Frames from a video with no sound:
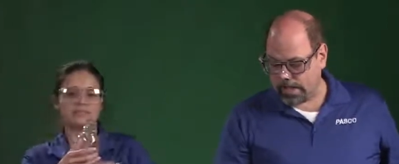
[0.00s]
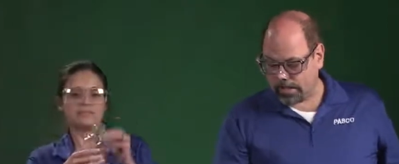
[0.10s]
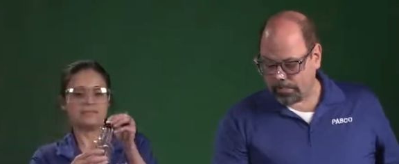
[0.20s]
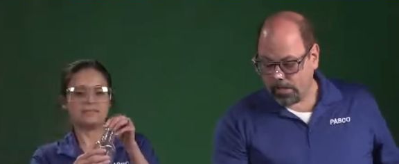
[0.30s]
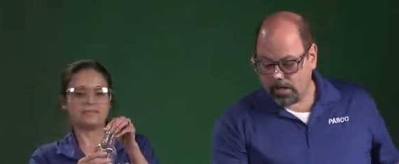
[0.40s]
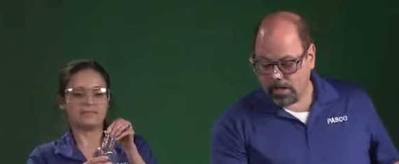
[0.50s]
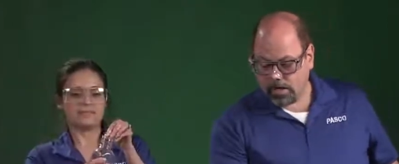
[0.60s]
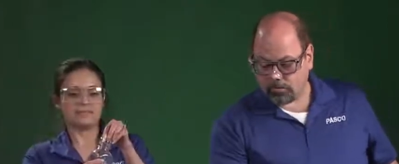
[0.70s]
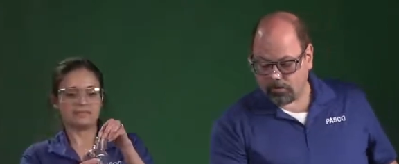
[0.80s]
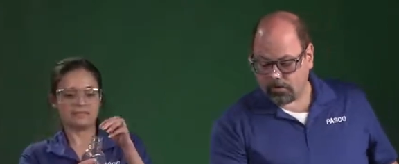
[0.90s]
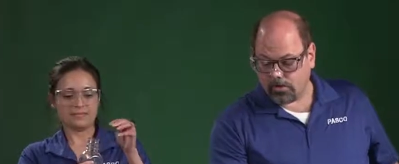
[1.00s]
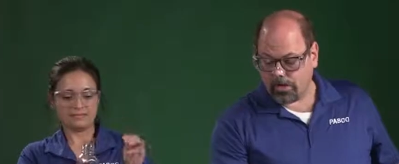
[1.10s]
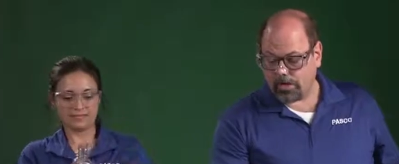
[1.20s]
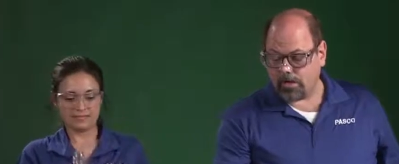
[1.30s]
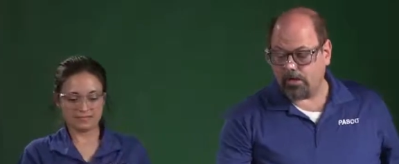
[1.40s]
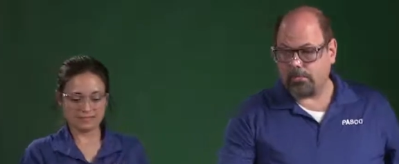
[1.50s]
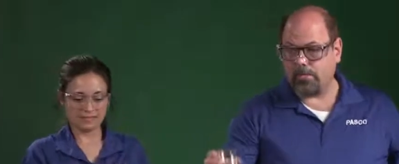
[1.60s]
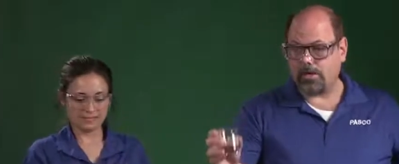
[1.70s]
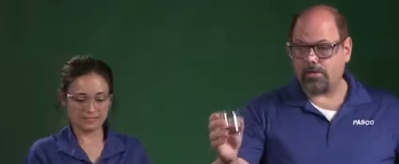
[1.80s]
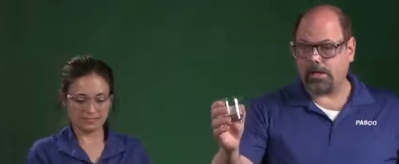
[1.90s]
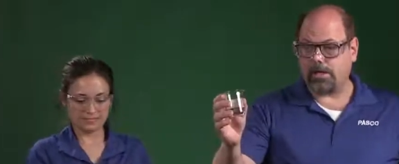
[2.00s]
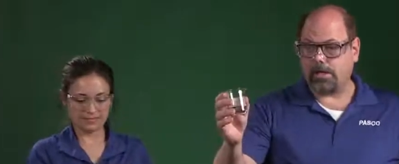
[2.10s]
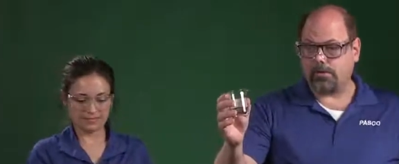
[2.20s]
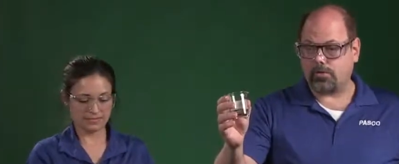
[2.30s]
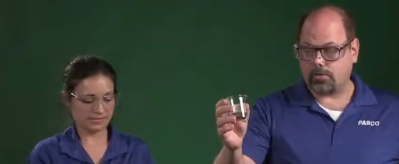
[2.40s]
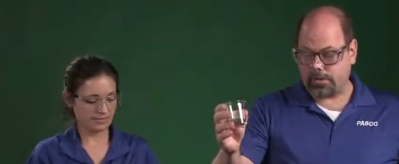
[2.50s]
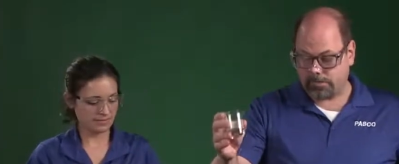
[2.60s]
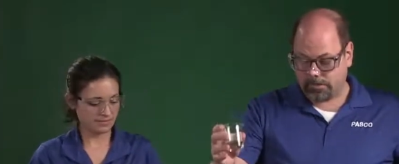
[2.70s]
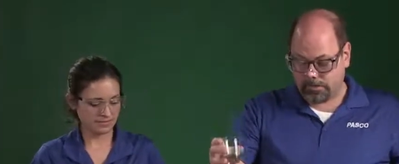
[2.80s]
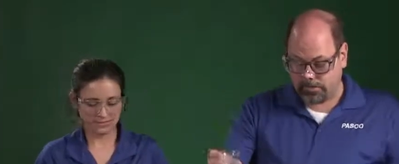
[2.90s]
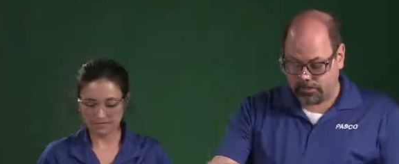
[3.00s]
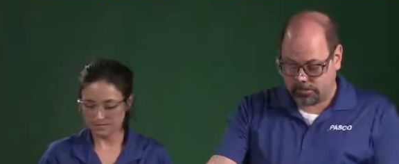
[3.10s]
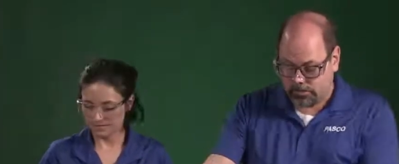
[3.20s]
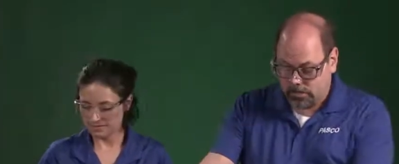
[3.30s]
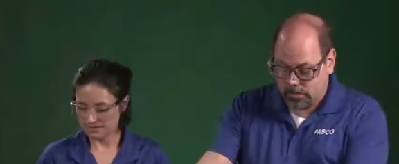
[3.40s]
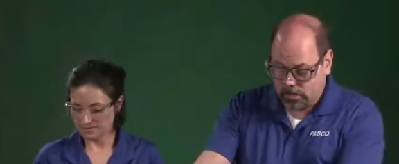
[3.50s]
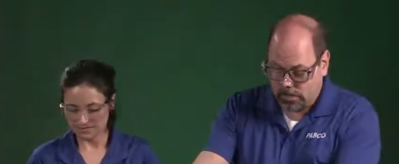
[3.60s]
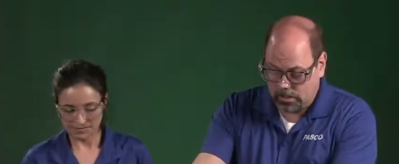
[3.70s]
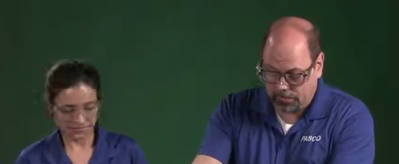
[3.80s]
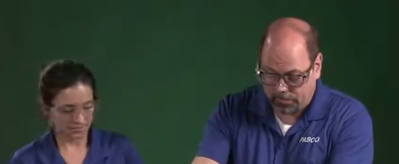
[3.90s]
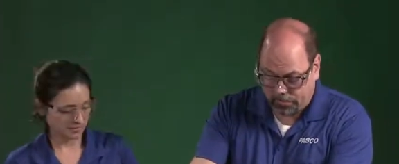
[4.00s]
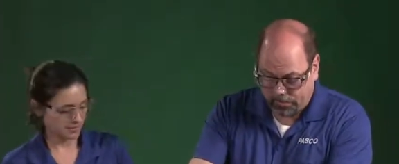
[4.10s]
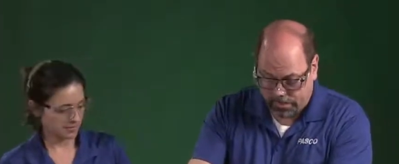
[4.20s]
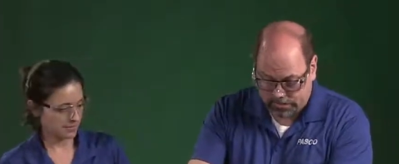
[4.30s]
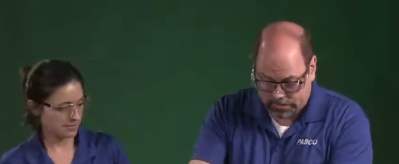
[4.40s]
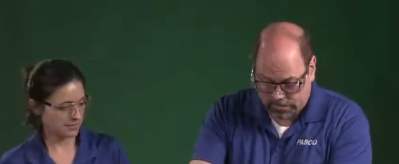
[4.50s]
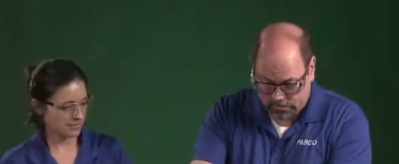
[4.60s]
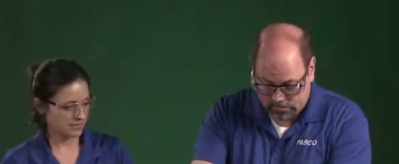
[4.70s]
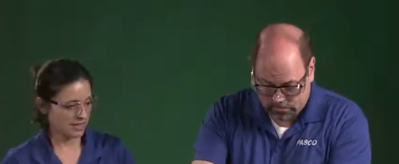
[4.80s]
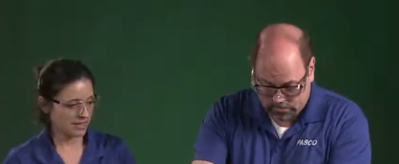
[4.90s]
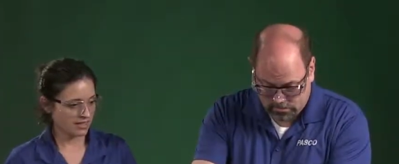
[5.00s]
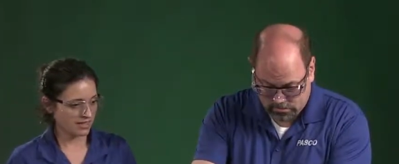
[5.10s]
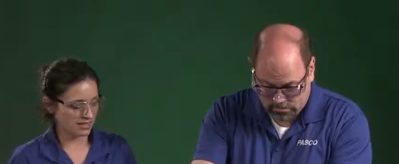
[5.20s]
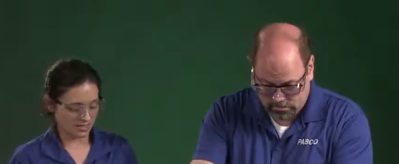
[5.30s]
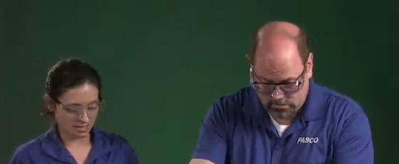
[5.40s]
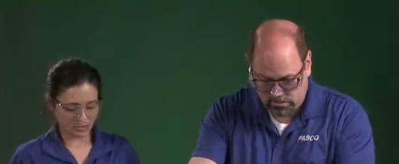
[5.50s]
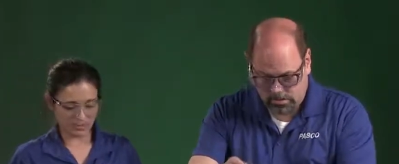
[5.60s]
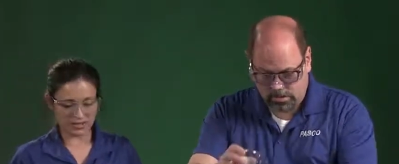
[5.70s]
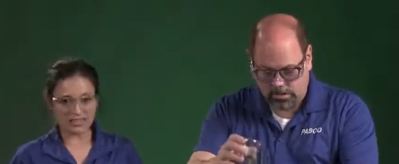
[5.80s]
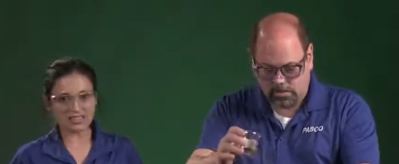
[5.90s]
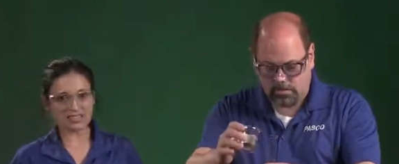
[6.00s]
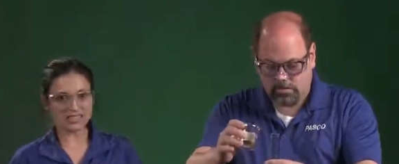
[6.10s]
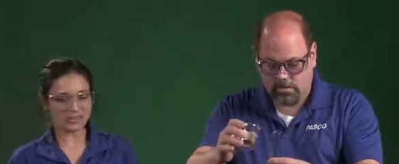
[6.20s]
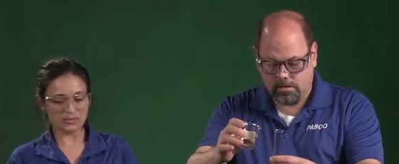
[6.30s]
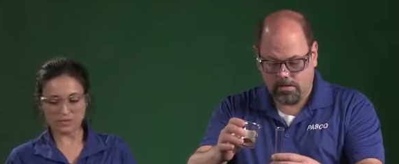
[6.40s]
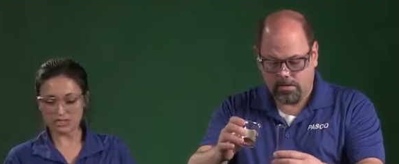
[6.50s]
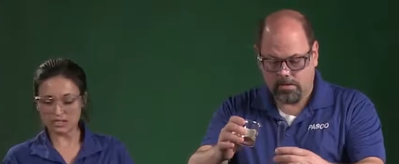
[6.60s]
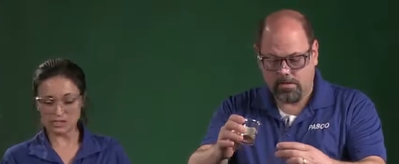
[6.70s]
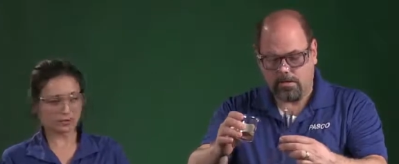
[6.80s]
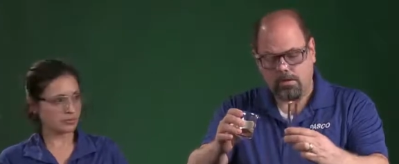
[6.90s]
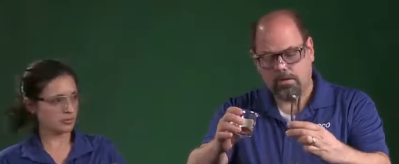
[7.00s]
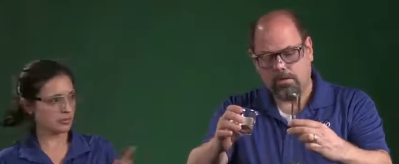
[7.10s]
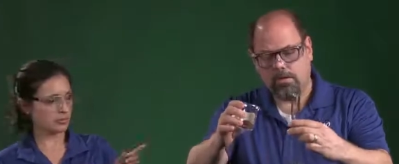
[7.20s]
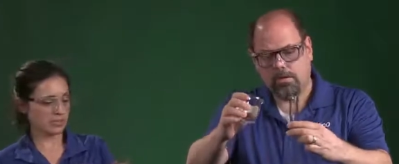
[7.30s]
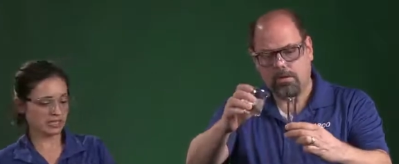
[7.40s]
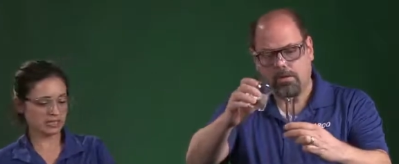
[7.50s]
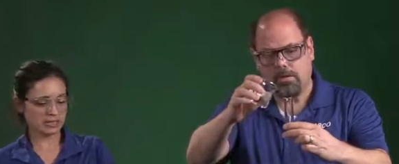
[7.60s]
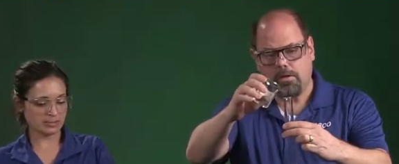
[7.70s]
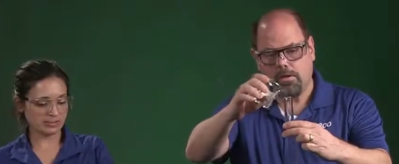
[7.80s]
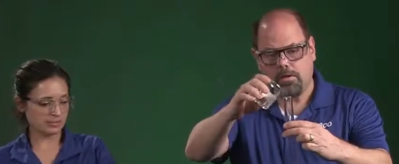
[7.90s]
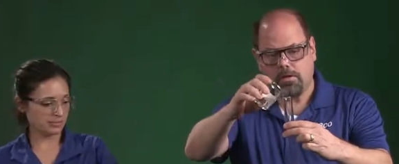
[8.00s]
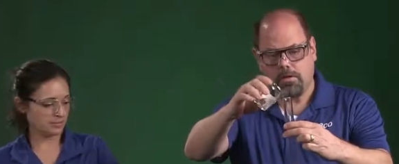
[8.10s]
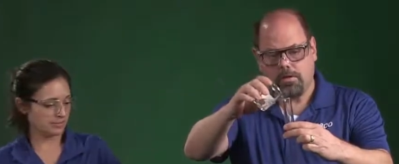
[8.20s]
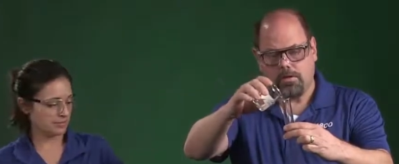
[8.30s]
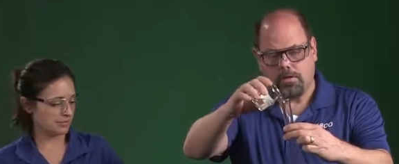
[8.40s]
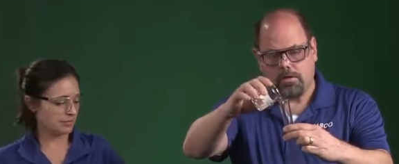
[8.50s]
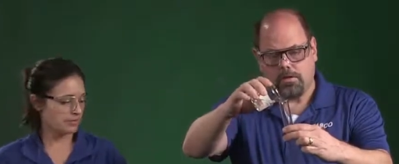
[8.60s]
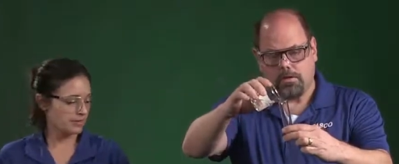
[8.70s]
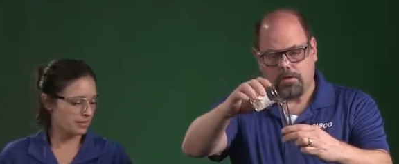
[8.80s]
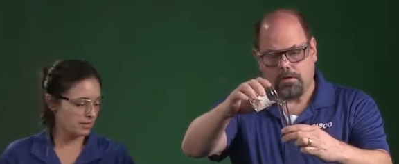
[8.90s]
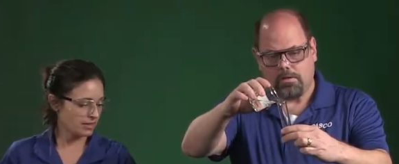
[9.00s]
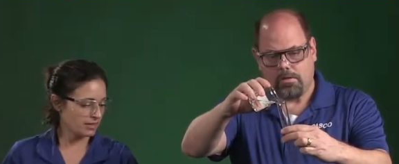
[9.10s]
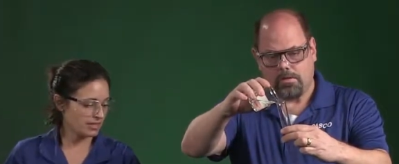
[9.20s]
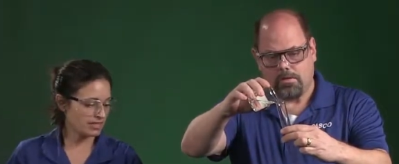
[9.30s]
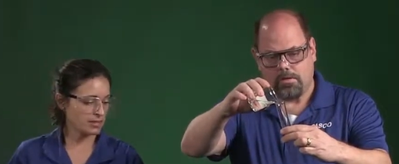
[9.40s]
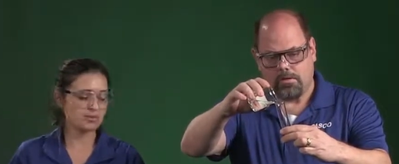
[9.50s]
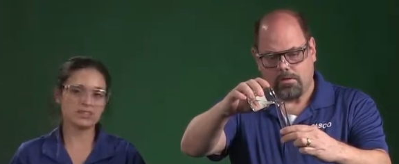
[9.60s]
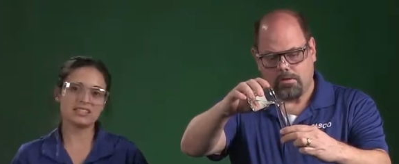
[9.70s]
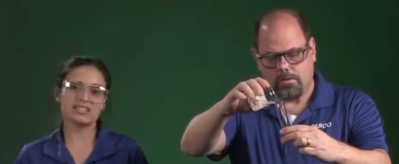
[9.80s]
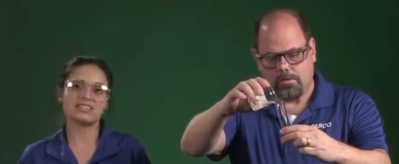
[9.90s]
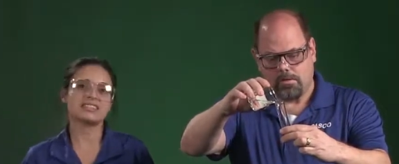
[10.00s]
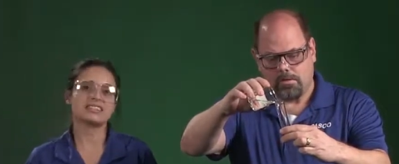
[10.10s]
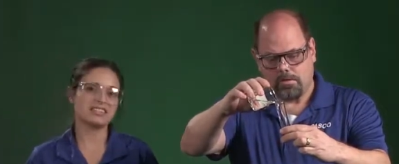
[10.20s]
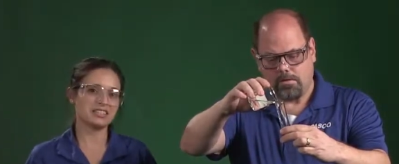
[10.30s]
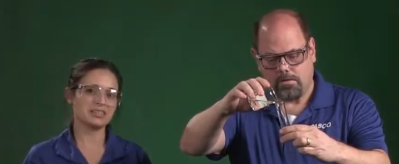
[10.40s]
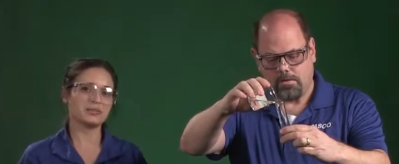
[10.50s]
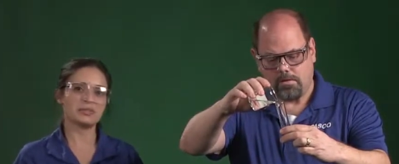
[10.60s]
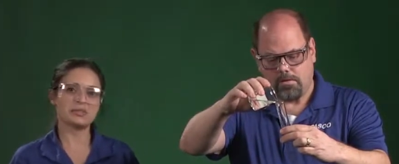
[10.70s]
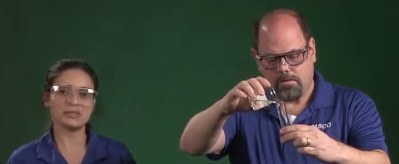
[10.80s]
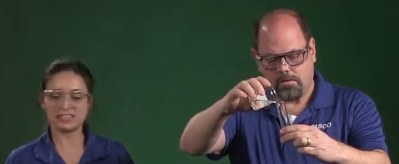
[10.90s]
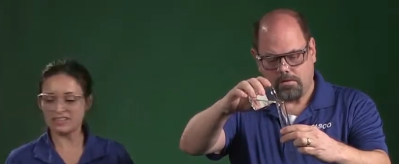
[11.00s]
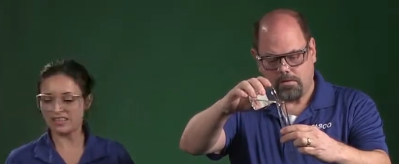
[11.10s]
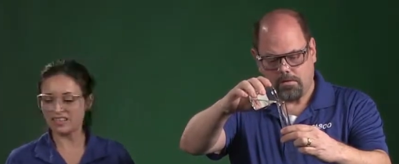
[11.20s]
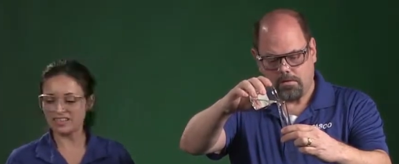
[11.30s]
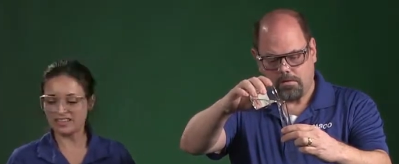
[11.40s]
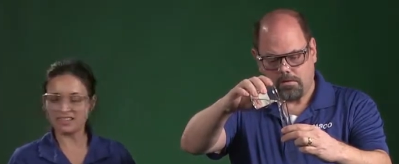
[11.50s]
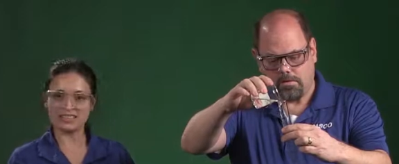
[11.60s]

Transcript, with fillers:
Speaker 1: that up. I'm going to go ahead and measure out another twenty milliliters of the peroxide.
Speaker 2: But this time, we're, when the, the uh, substrate is in the container, we're going to add the